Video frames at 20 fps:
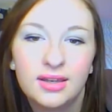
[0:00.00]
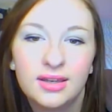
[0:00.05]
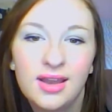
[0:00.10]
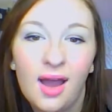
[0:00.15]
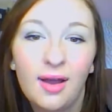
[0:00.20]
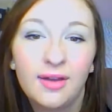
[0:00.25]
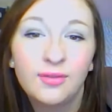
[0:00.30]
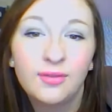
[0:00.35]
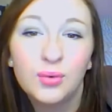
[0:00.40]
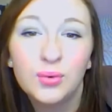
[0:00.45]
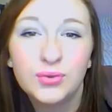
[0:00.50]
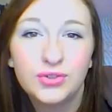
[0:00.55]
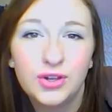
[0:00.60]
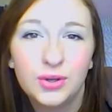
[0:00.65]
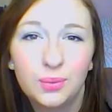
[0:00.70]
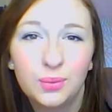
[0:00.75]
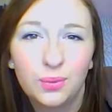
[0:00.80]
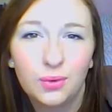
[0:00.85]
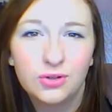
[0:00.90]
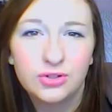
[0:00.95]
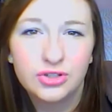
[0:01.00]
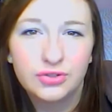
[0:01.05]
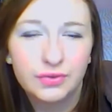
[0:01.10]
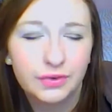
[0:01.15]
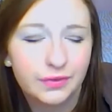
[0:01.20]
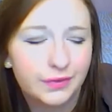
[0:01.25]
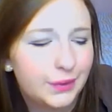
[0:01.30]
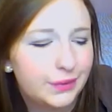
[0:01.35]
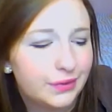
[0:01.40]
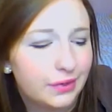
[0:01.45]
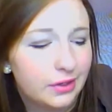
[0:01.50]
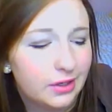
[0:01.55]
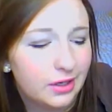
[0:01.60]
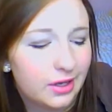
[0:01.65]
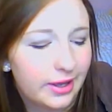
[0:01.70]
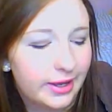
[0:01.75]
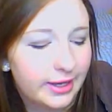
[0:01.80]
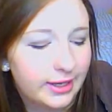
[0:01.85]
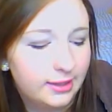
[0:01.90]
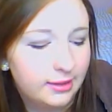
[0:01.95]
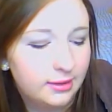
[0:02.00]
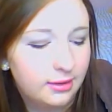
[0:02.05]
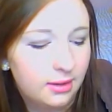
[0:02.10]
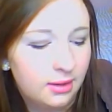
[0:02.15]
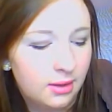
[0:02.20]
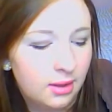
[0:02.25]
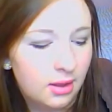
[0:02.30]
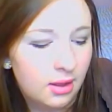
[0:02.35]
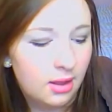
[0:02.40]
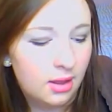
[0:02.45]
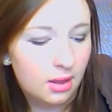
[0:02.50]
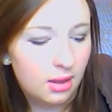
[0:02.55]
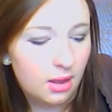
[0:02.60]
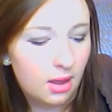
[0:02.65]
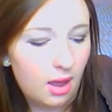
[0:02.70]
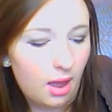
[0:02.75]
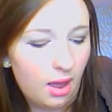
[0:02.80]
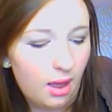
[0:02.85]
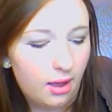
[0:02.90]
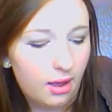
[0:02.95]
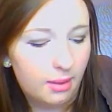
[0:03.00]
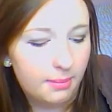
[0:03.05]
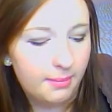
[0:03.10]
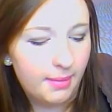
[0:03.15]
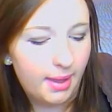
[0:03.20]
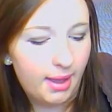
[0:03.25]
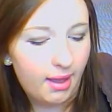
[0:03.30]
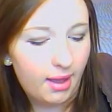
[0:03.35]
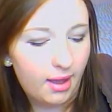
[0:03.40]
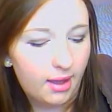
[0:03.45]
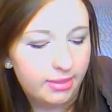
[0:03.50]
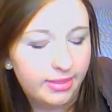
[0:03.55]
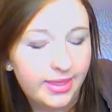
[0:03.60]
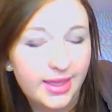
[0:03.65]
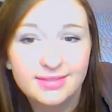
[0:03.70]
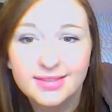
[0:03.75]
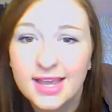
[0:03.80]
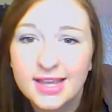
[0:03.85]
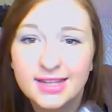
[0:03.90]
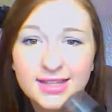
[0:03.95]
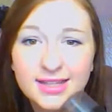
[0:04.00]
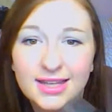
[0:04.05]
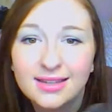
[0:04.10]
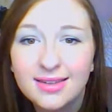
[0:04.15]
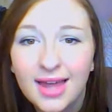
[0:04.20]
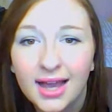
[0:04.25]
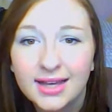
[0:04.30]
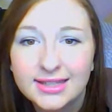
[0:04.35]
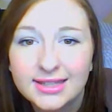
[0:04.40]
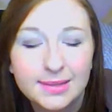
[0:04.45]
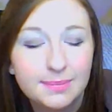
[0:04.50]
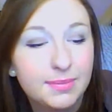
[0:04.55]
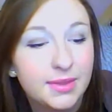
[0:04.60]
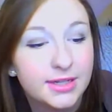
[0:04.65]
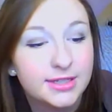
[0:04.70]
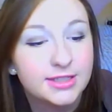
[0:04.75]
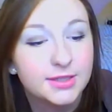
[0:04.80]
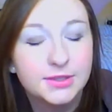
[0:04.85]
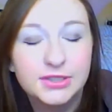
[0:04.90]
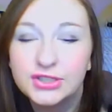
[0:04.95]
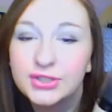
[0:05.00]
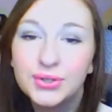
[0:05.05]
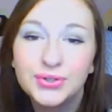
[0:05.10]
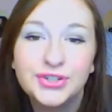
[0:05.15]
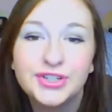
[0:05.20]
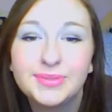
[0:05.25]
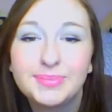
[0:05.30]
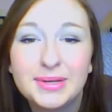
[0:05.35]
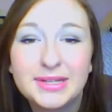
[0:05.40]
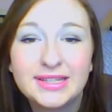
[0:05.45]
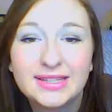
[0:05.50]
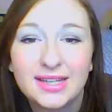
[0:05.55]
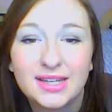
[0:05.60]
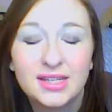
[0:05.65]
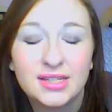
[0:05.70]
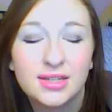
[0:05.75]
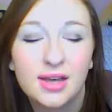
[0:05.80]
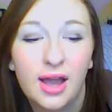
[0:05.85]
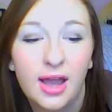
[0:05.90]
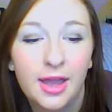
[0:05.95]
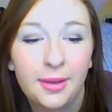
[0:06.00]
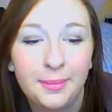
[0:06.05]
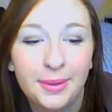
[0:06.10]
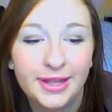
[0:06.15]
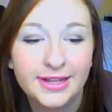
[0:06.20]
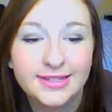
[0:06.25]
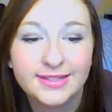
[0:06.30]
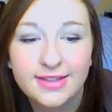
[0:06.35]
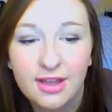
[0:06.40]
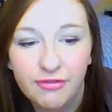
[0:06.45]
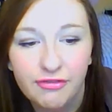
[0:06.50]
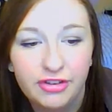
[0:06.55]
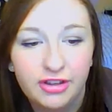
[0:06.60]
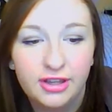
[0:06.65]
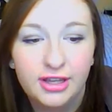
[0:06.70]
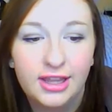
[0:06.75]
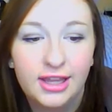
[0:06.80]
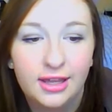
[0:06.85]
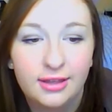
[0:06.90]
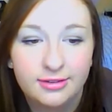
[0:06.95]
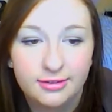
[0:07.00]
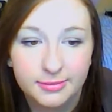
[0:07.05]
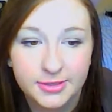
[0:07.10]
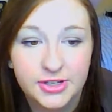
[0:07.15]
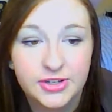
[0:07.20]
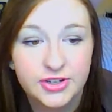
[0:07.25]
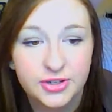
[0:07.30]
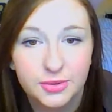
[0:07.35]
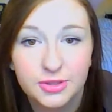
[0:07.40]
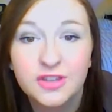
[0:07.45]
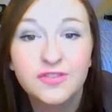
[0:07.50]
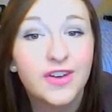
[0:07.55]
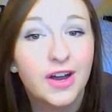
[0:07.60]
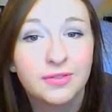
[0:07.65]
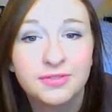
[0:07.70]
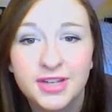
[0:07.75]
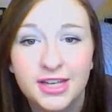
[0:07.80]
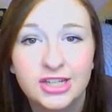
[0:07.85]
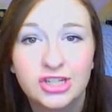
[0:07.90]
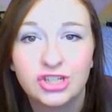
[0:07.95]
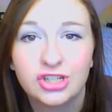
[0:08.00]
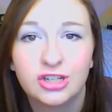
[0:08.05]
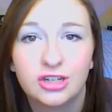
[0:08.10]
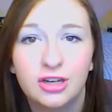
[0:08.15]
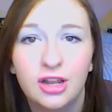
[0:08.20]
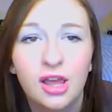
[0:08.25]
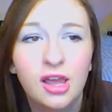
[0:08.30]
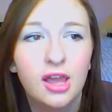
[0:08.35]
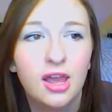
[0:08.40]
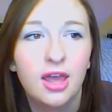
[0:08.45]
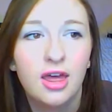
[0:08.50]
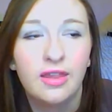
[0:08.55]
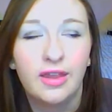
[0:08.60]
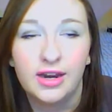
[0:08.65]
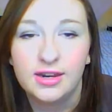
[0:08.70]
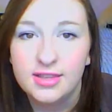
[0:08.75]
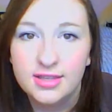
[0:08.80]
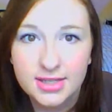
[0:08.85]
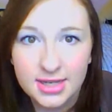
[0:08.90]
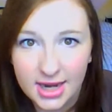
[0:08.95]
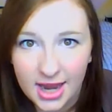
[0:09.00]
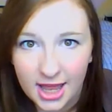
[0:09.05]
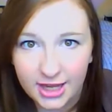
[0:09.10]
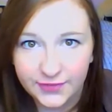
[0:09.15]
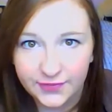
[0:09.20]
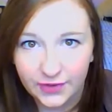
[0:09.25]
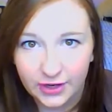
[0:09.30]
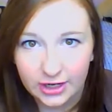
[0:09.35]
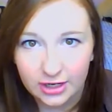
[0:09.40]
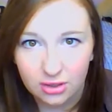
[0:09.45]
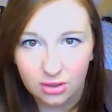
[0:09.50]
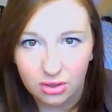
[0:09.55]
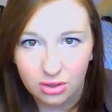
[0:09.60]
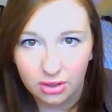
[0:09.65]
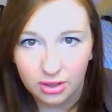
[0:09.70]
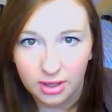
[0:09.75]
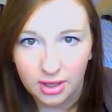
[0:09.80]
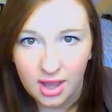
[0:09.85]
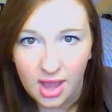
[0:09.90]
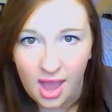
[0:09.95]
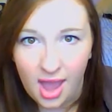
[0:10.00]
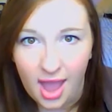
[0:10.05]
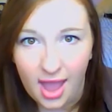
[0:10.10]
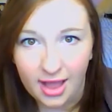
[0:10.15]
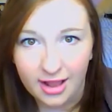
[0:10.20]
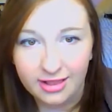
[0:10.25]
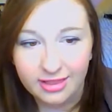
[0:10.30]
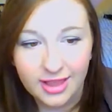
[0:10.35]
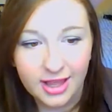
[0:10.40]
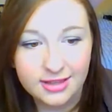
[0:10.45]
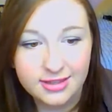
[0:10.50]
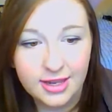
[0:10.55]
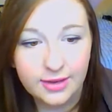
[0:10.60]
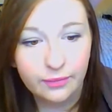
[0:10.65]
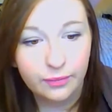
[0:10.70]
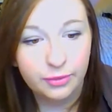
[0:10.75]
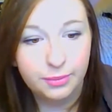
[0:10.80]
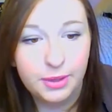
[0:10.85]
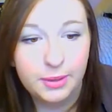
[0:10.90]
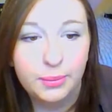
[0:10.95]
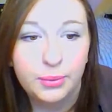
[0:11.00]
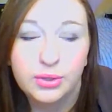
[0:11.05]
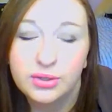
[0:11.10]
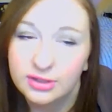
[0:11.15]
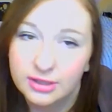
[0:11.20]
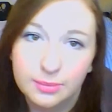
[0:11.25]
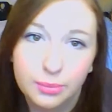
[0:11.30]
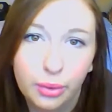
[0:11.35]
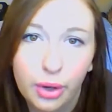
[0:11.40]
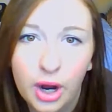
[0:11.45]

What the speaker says: Now I've also watched reviews online, and they're saying the exact same thing. So it's not just my skin type, it's definitely definitely something to do with the foundation. It doesn't last very long, and that's even for people using